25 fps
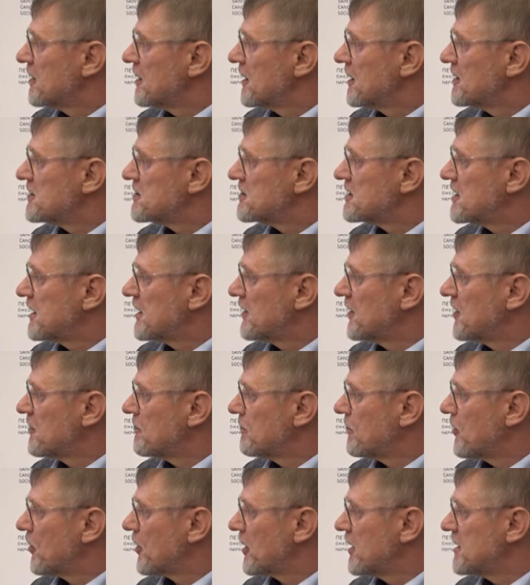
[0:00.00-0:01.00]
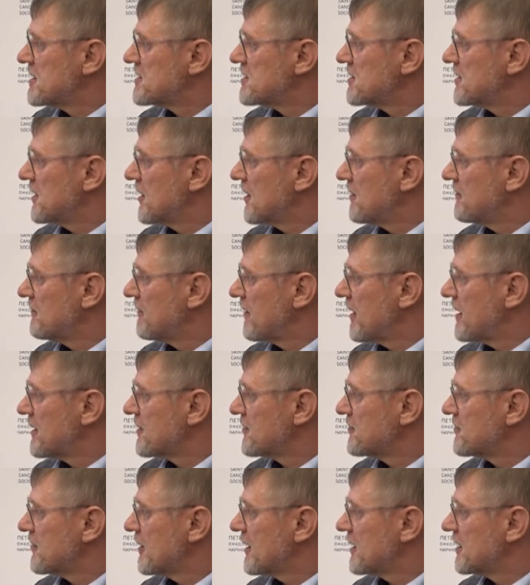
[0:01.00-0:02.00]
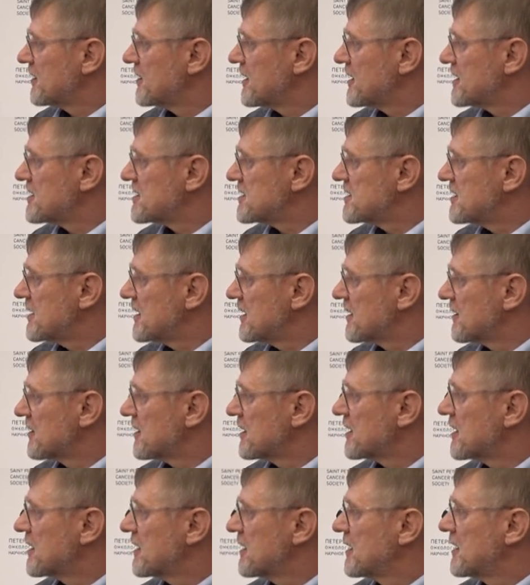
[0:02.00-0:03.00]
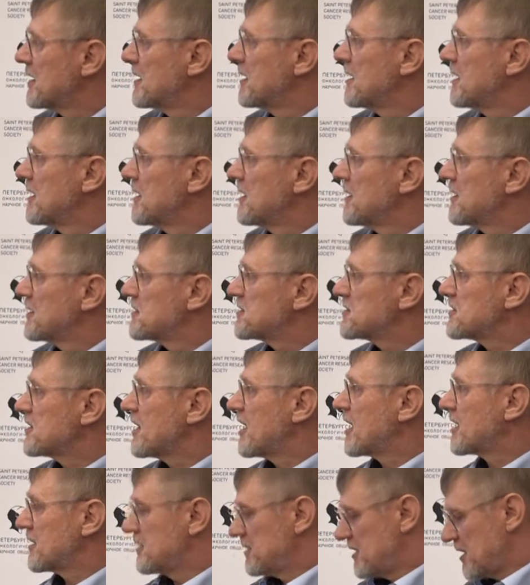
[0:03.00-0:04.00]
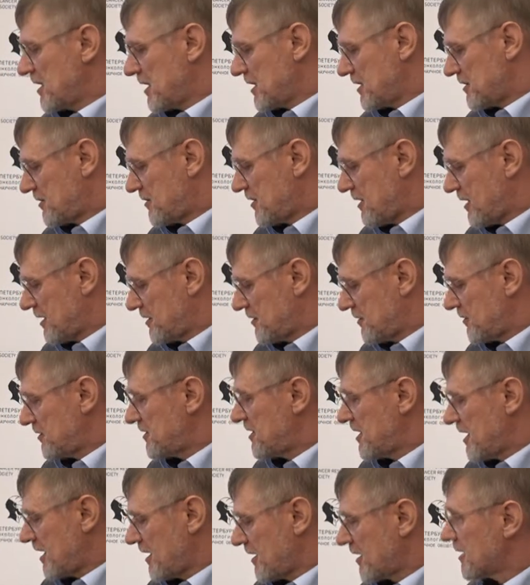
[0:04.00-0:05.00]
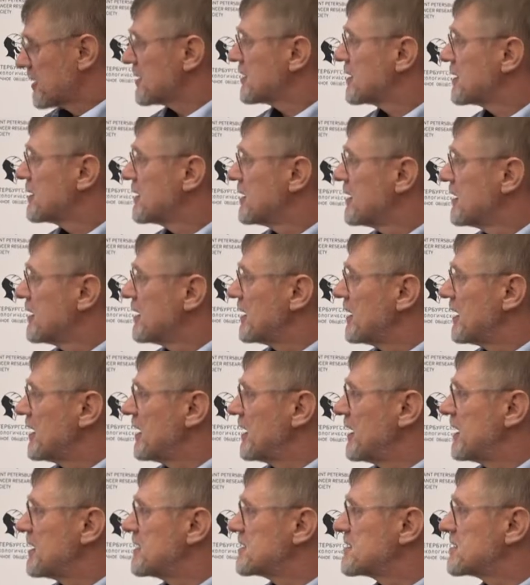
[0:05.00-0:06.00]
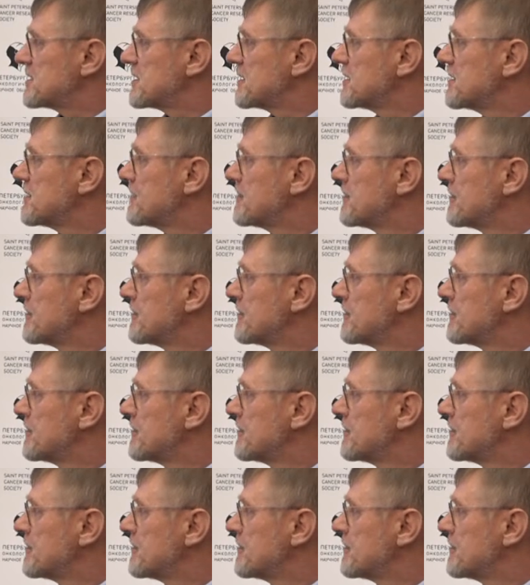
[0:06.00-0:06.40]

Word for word: still a policy of annual testing starting at rather young age.